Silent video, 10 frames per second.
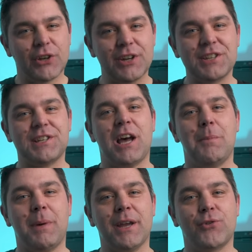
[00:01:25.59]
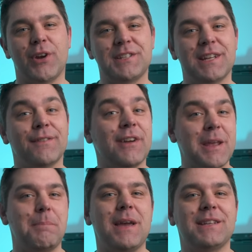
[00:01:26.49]
You're going to start by creating a
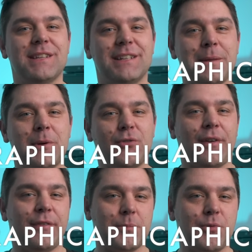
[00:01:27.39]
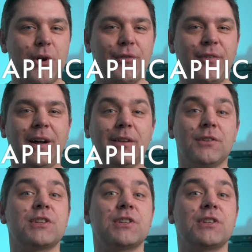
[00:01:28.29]
very basic demographic profile.